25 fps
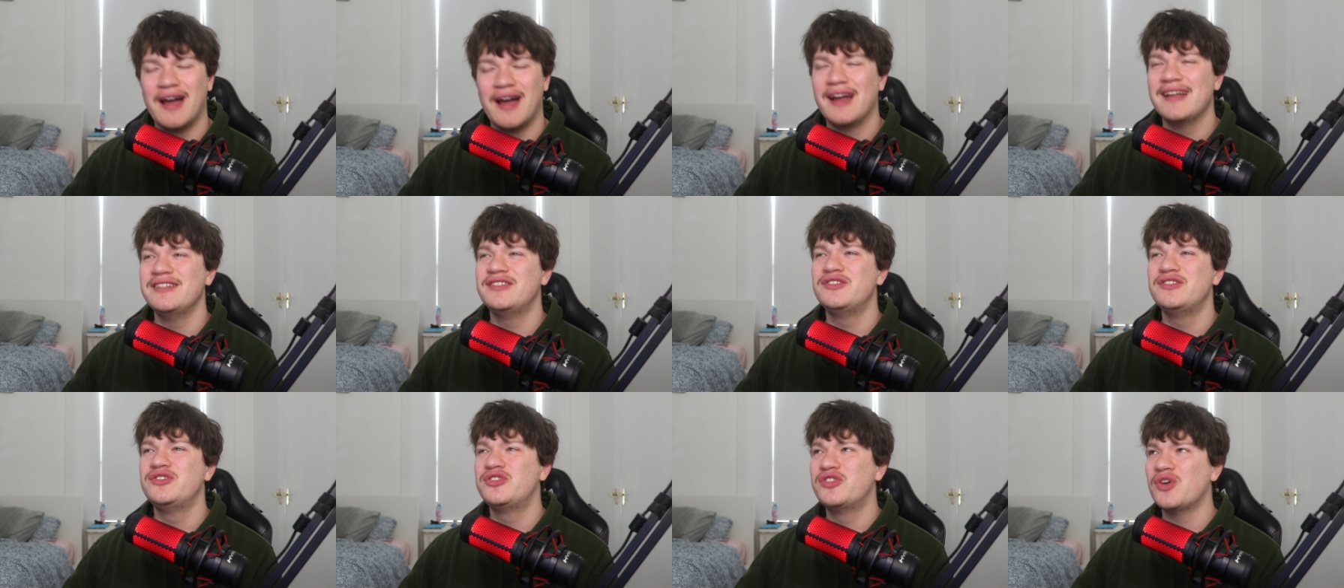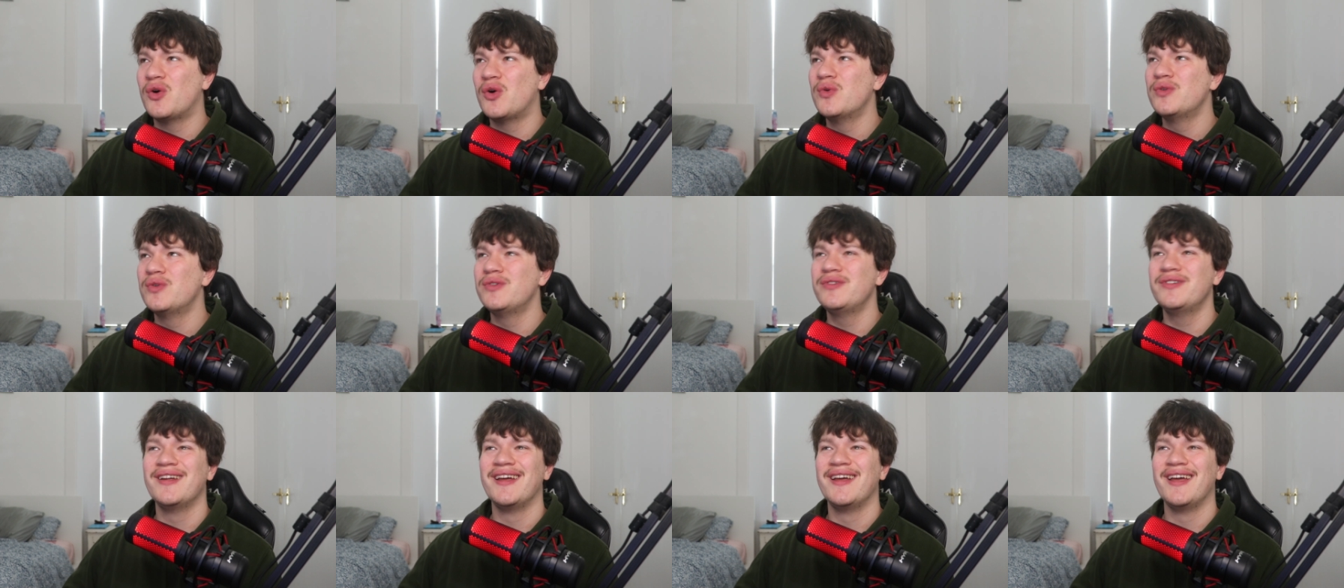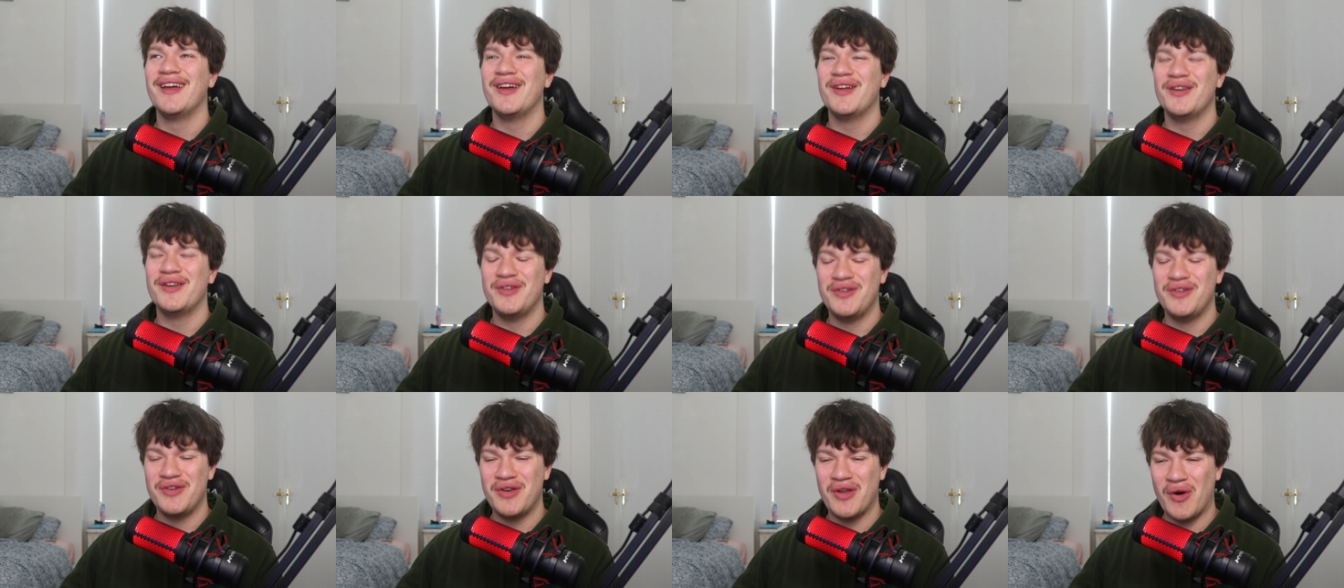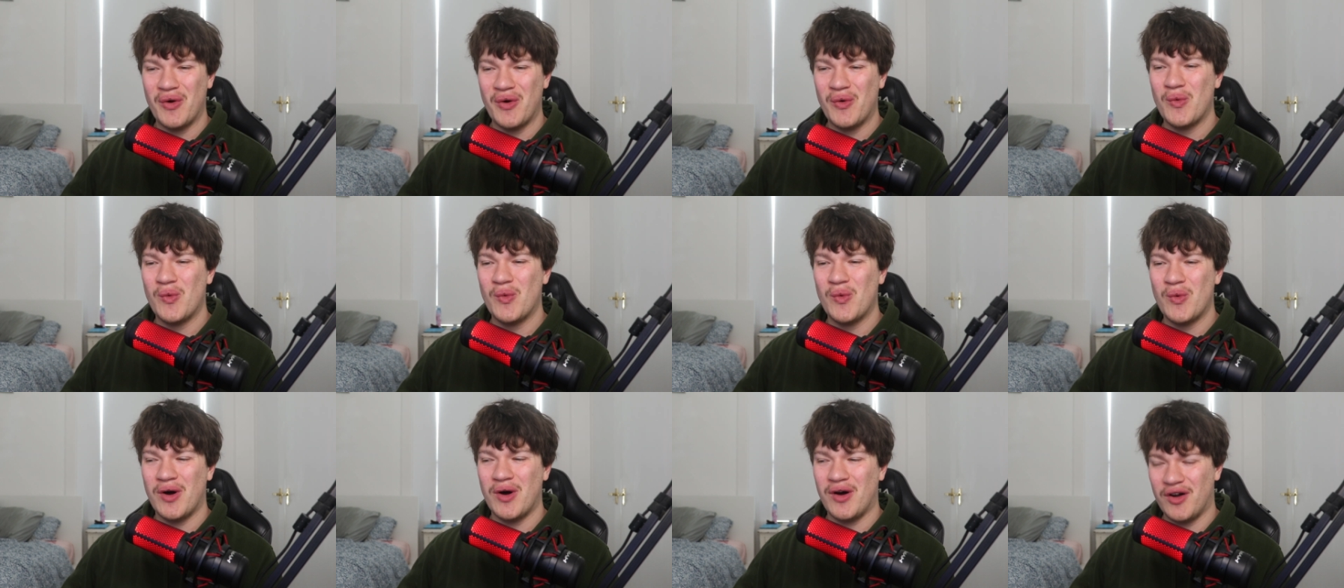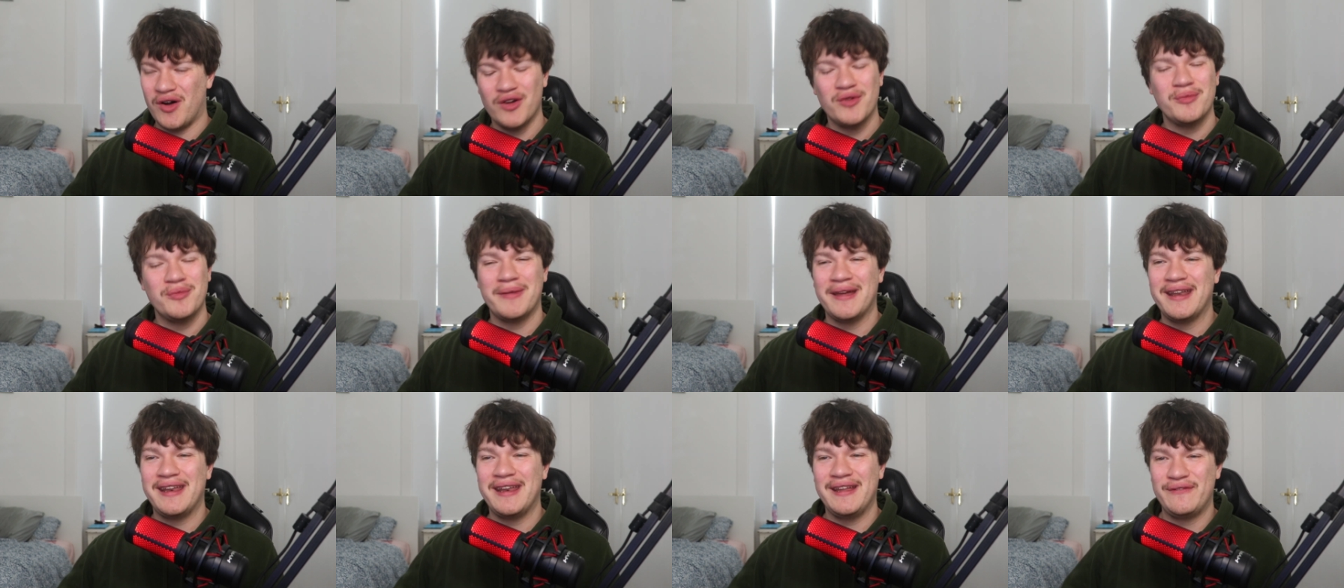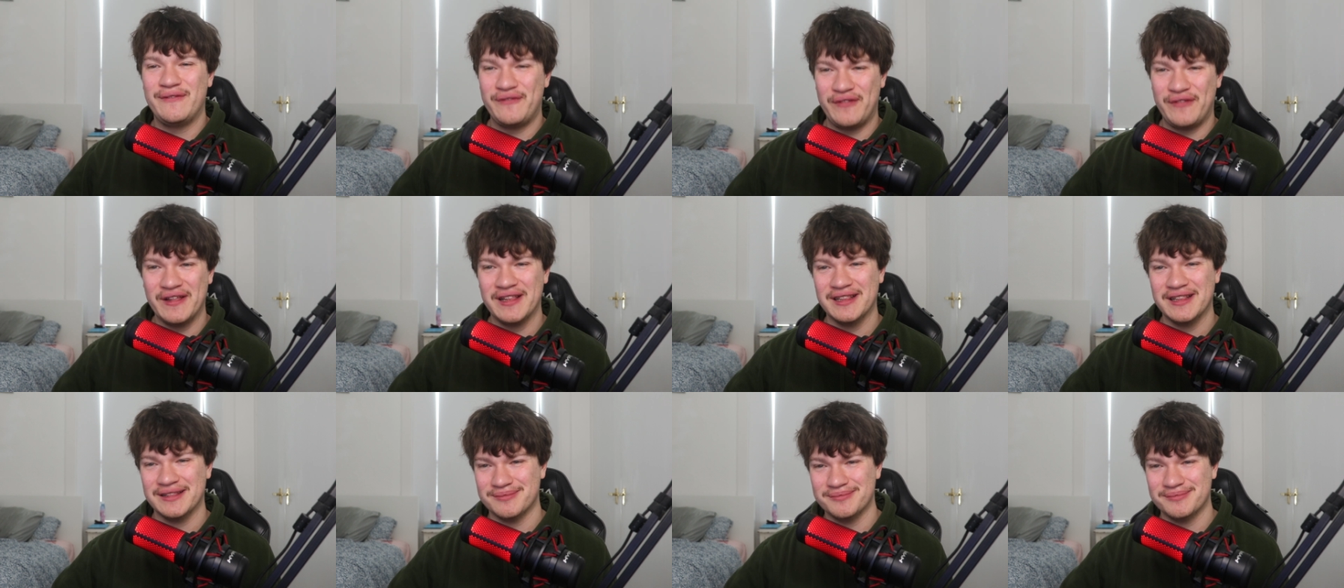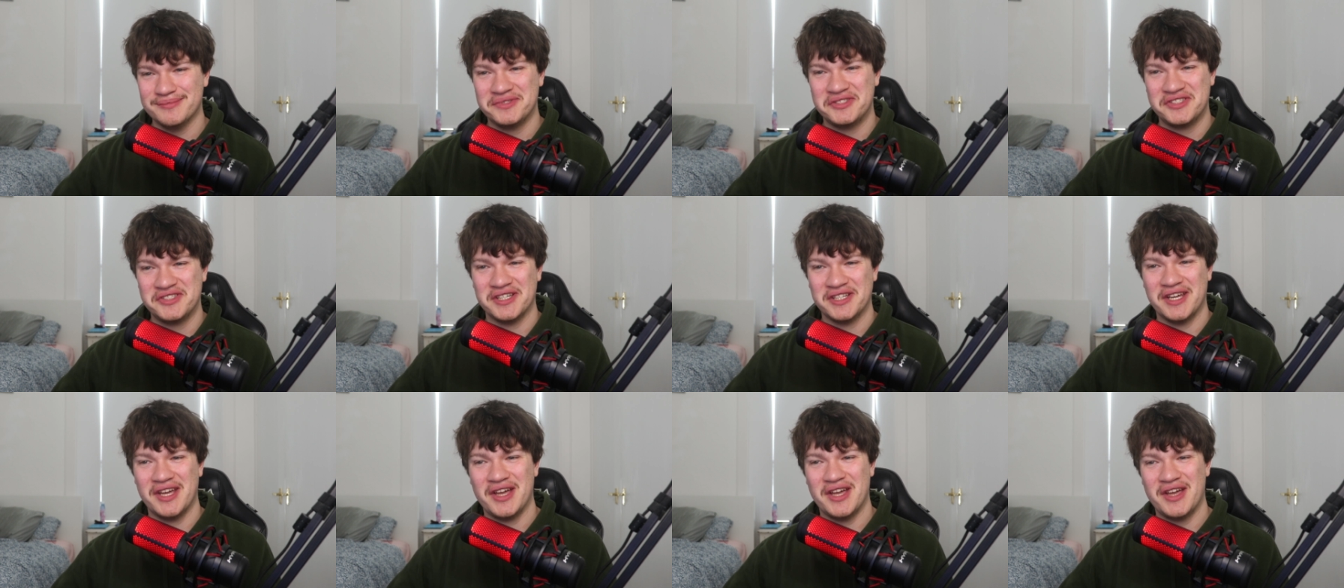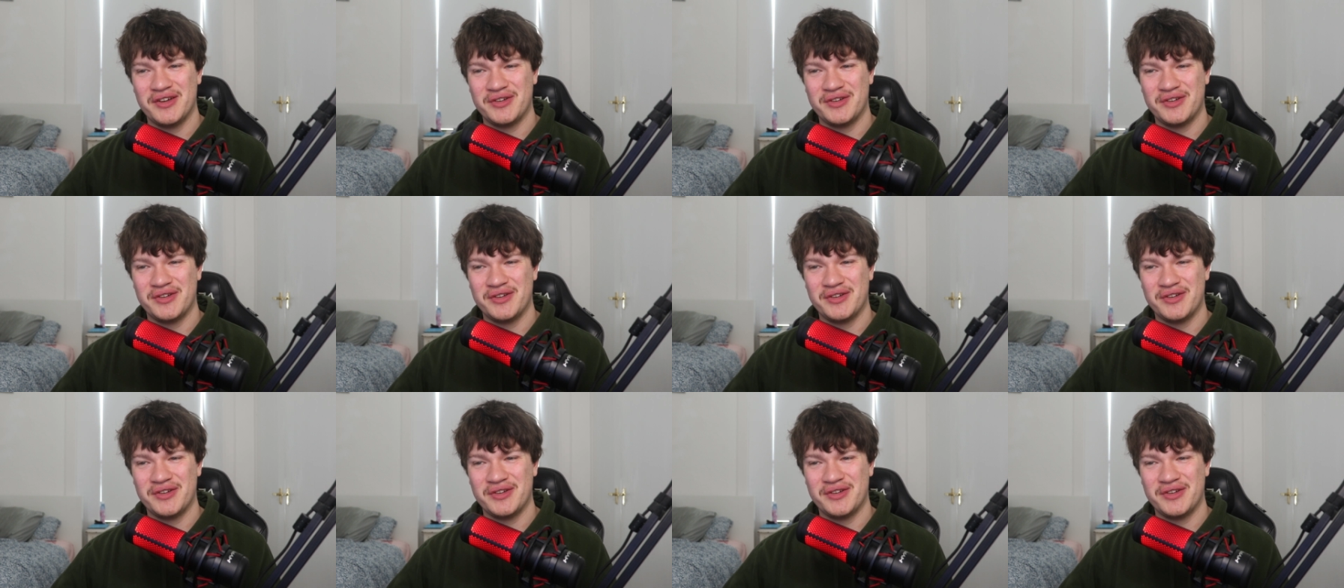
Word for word: I don't know how many films